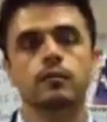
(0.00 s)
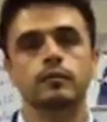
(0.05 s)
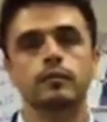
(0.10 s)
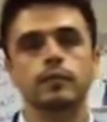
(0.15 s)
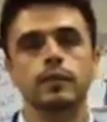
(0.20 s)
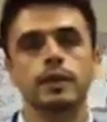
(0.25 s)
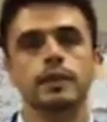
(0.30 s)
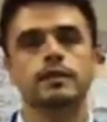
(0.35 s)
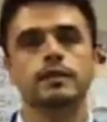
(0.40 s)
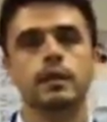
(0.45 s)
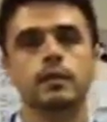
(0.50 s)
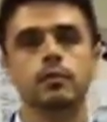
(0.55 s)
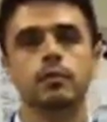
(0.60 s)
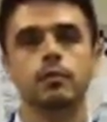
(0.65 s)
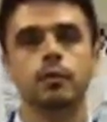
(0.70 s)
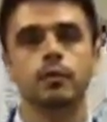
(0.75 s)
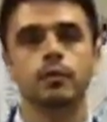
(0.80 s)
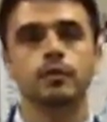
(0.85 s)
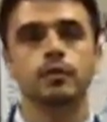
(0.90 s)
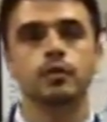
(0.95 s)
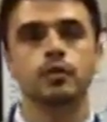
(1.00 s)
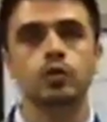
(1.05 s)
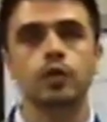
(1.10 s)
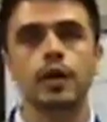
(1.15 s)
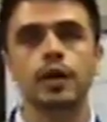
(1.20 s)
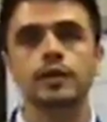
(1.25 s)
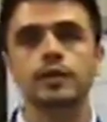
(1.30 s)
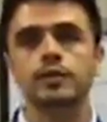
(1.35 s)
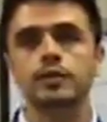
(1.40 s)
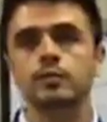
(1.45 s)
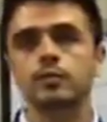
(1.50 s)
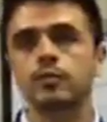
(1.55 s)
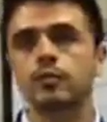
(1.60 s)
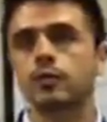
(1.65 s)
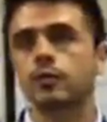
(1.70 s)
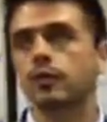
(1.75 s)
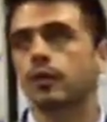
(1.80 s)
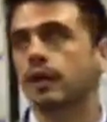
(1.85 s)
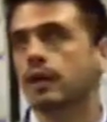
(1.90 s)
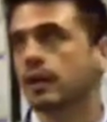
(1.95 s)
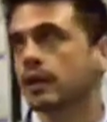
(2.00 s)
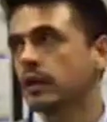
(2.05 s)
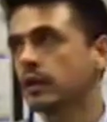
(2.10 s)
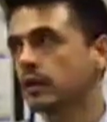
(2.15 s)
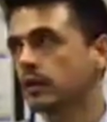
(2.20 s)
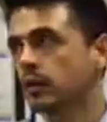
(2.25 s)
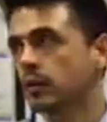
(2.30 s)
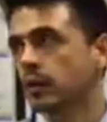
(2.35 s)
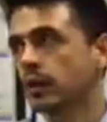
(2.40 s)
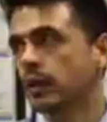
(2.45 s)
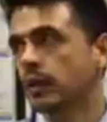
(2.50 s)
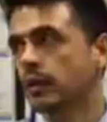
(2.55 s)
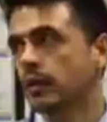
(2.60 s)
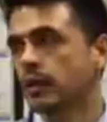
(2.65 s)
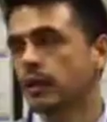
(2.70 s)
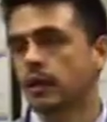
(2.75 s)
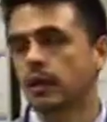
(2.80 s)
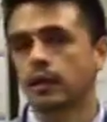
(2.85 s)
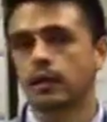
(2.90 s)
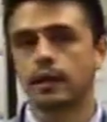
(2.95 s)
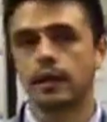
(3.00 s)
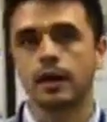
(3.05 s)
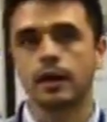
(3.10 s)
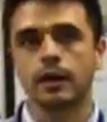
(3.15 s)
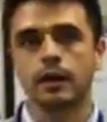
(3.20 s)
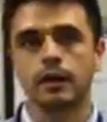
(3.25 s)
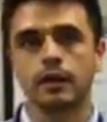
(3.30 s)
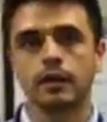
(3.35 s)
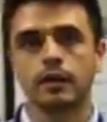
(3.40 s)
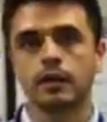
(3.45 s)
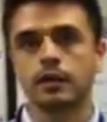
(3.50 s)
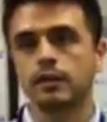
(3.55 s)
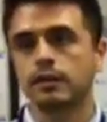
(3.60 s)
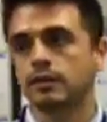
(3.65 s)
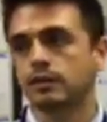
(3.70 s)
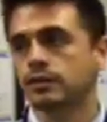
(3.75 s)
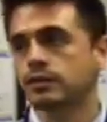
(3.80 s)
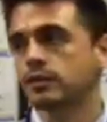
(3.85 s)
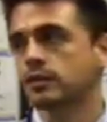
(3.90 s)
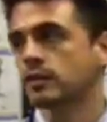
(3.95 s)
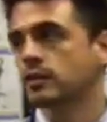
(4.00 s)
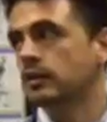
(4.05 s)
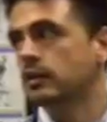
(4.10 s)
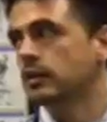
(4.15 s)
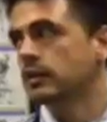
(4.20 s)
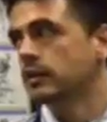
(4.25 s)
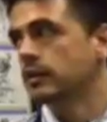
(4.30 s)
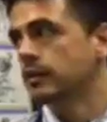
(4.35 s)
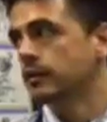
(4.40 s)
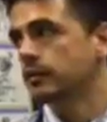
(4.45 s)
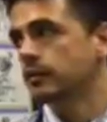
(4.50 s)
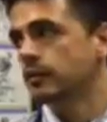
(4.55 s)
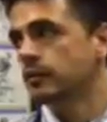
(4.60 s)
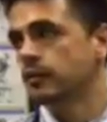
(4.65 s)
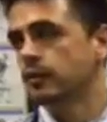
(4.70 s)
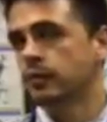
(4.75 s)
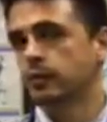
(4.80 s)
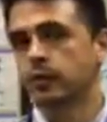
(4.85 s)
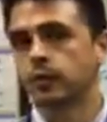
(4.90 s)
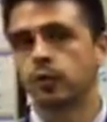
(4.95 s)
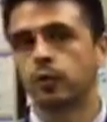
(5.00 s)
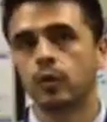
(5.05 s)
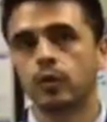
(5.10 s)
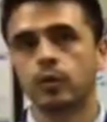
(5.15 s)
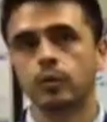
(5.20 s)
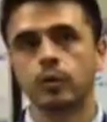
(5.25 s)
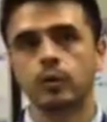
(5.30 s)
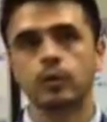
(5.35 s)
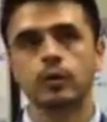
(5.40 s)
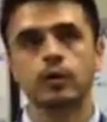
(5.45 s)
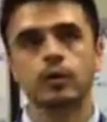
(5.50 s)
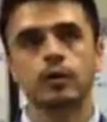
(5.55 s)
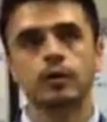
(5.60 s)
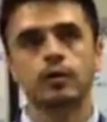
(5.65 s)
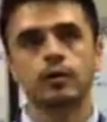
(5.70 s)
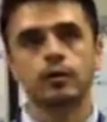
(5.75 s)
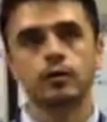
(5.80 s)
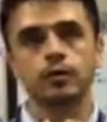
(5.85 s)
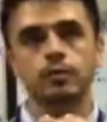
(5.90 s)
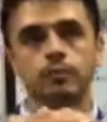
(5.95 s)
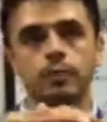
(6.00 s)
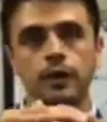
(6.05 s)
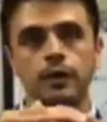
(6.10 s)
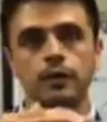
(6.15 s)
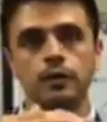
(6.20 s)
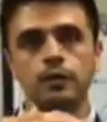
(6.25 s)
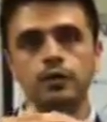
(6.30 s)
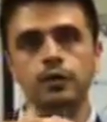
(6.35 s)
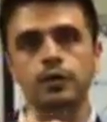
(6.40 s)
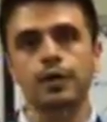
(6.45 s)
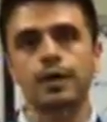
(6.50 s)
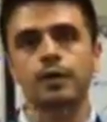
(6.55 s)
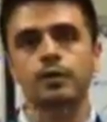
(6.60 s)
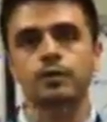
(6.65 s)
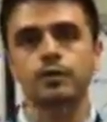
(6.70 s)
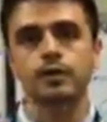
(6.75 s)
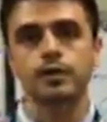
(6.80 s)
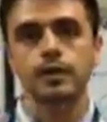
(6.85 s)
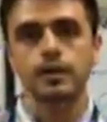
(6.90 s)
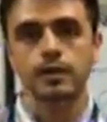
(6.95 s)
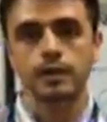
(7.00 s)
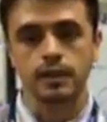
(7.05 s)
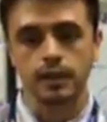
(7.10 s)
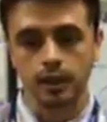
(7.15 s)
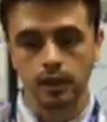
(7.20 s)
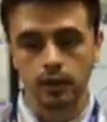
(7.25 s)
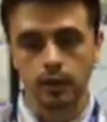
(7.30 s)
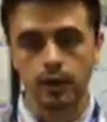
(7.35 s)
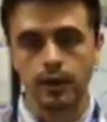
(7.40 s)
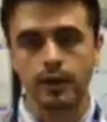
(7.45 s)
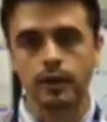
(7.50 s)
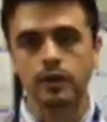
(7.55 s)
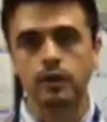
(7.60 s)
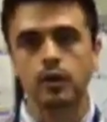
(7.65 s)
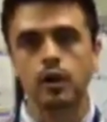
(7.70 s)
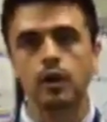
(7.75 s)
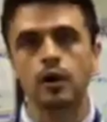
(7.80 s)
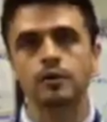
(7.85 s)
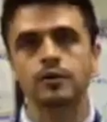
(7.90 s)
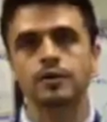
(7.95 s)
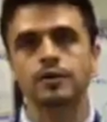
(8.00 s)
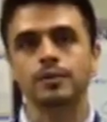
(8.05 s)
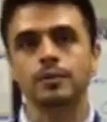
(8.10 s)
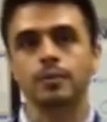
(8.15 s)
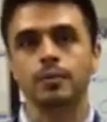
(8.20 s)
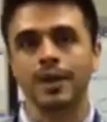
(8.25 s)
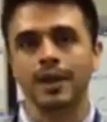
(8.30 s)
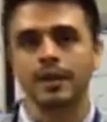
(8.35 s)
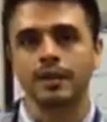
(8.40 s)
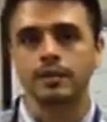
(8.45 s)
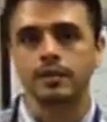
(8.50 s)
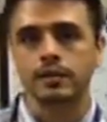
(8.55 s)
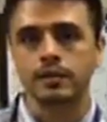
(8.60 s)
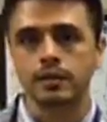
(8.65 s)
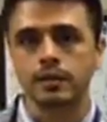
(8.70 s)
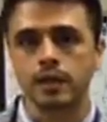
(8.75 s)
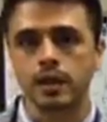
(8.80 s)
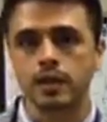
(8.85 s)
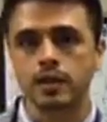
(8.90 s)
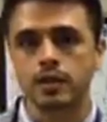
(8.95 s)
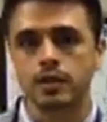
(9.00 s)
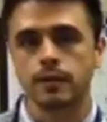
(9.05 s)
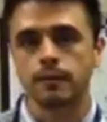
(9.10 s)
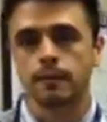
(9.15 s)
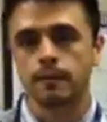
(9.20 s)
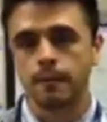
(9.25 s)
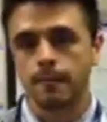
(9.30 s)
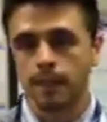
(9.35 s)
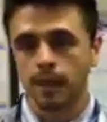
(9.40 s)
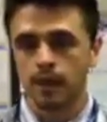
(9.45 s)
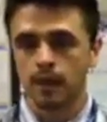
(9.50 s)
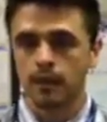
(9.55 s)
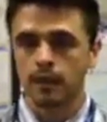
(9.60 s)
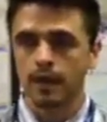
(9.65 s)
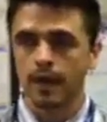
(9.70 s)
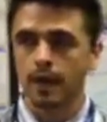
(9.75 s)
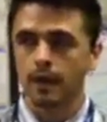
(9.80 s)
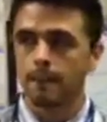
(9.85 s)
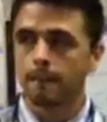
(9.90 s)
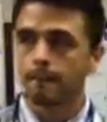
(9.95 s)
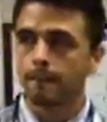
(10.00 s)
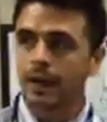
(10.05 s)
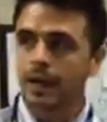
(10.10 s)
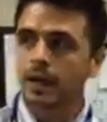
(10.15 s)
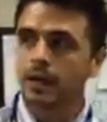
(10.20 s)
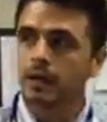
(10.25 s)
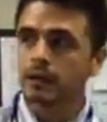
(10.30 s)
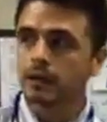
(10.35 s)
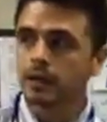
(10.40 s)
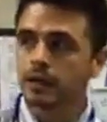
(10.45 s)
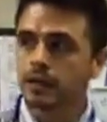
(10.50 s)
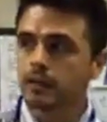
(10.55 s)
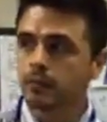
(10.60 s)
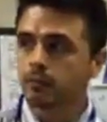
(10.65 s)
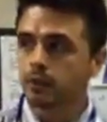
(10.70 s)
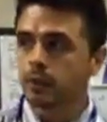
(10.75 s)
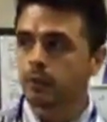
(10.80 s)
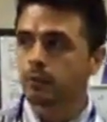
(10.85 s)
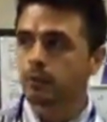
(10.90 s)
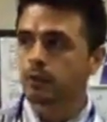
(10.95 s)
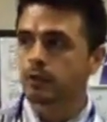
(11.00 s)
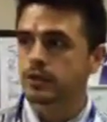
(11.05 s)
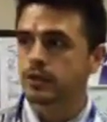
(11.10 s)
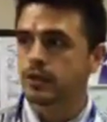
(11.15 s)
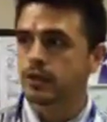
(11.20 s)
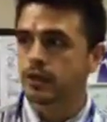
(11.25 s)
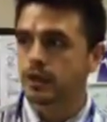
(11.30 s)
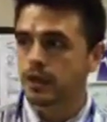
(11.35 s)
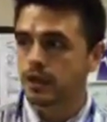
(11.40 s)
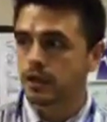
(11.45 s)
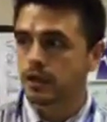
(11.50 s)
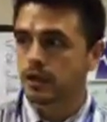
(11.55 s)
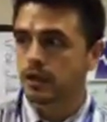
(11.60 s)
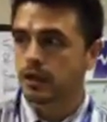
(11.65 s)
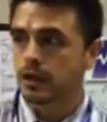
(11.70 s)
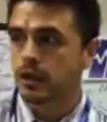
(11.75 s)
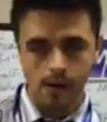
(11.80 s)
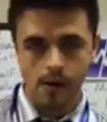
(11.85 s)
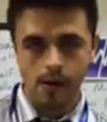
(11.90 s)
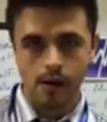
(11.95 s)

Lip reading: Next time the person tries to move their neck in a way that is different from their normal, those bundles are now stuck together, and it causes a pain sensation that might lead people to think